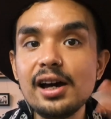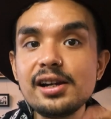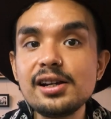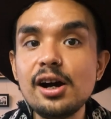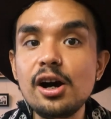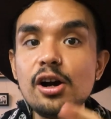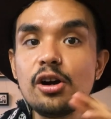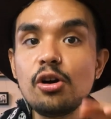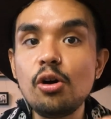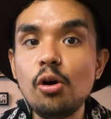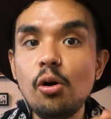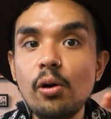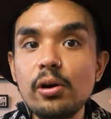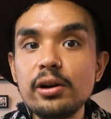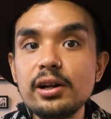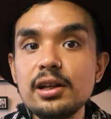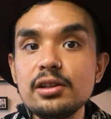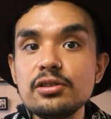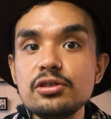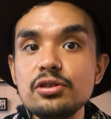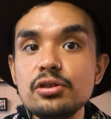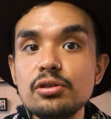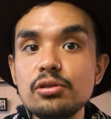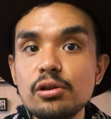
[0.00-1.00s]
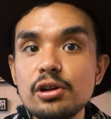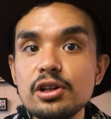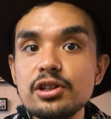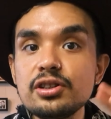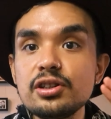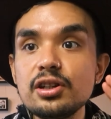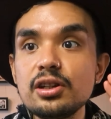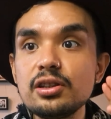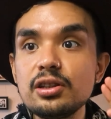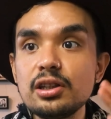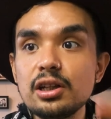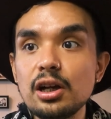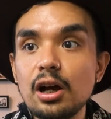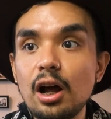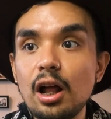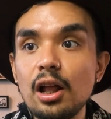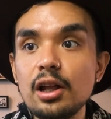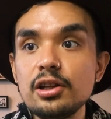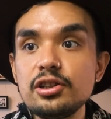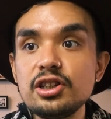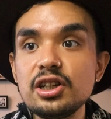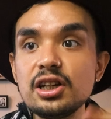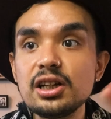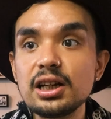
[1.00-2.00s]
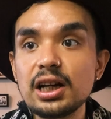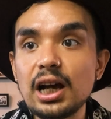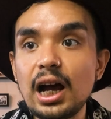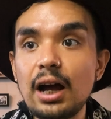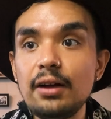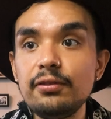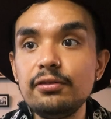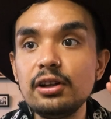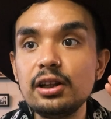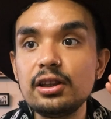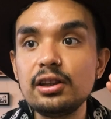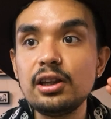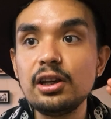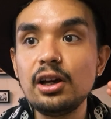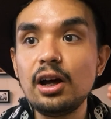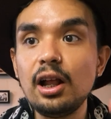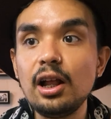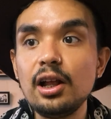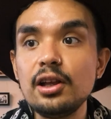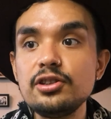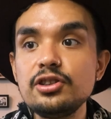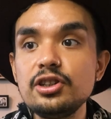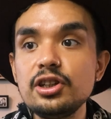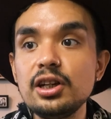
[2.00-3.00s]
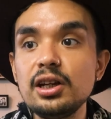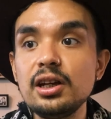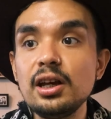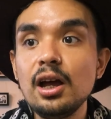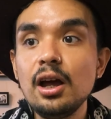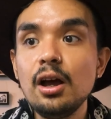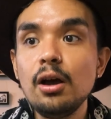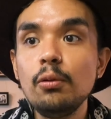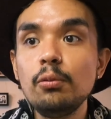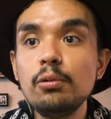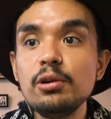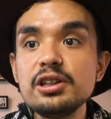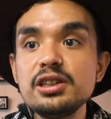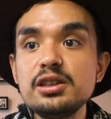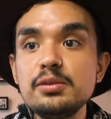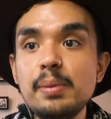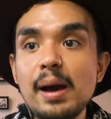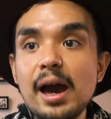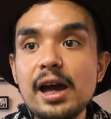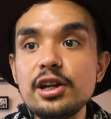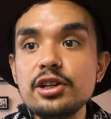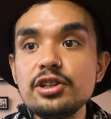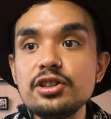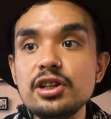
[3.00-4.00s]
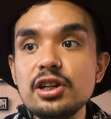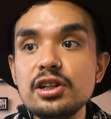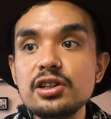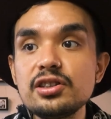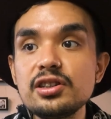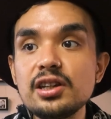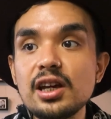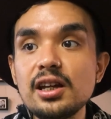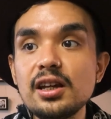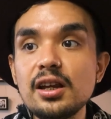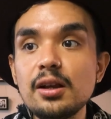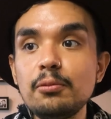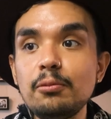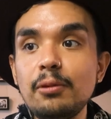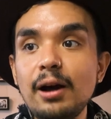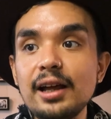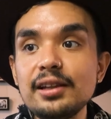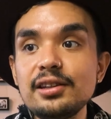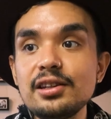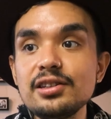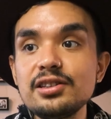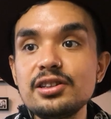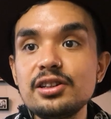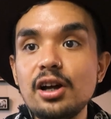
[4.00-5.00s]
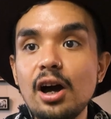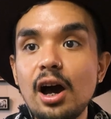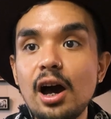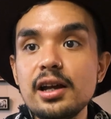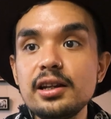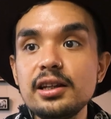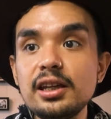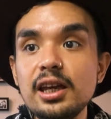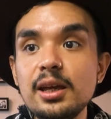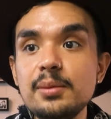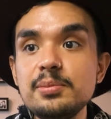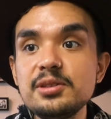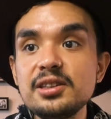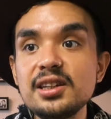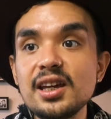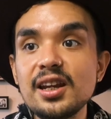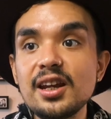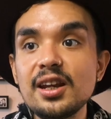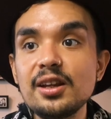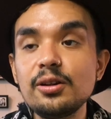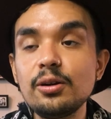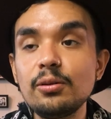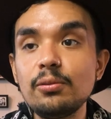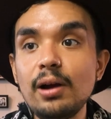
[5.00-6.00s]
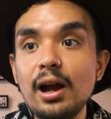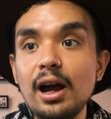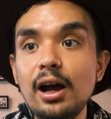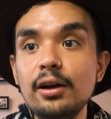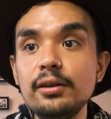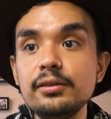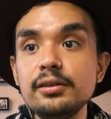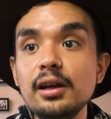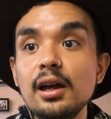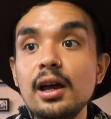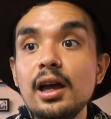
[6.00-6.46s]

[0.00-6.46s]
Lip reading: according to Christian theology and Catholic theology, was banishing Satan, why does God keep Satan around?